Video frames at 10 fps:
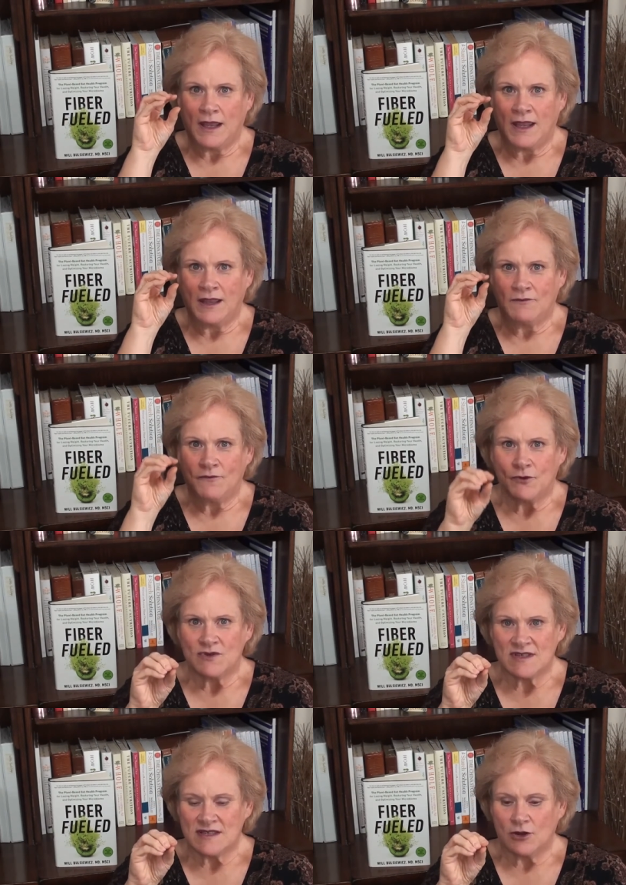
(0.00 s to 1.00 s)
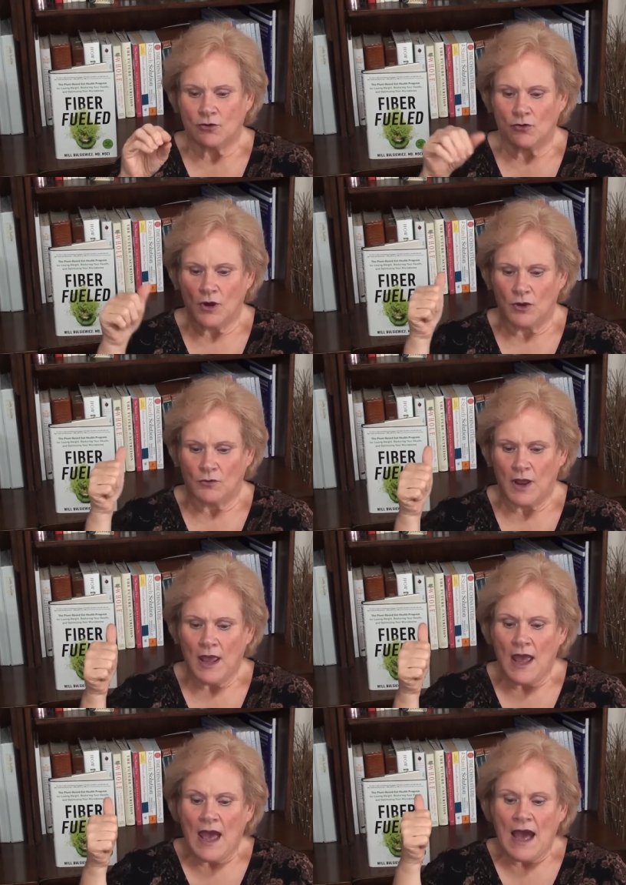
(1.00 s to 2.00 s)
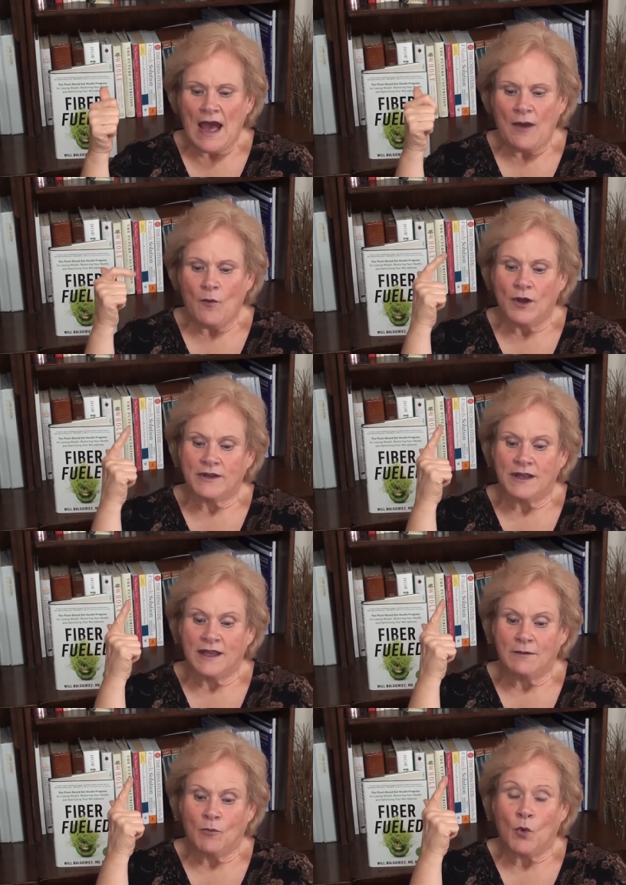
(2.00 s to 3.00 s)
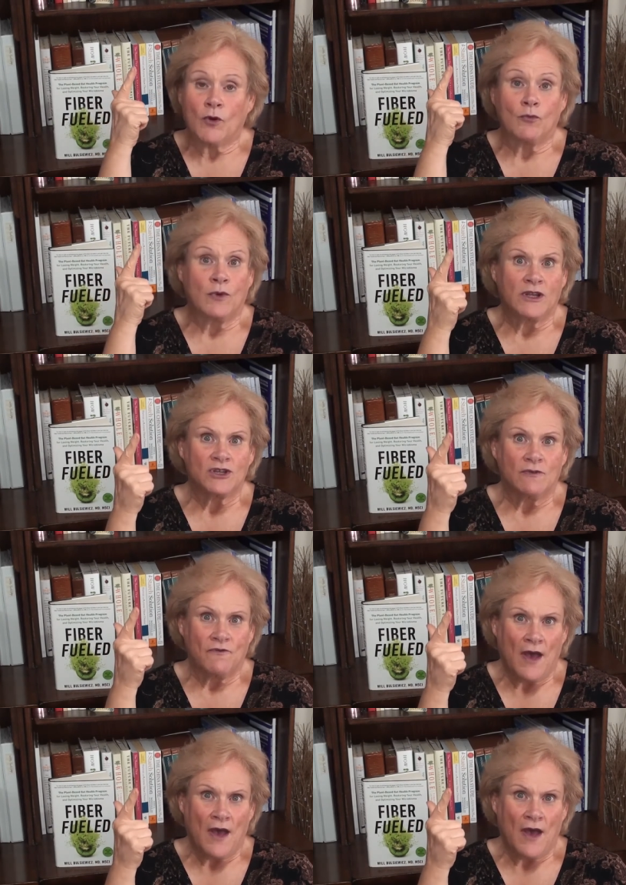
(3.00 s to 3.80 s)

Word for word: to eat foods as they're grown. I want to eat more rich,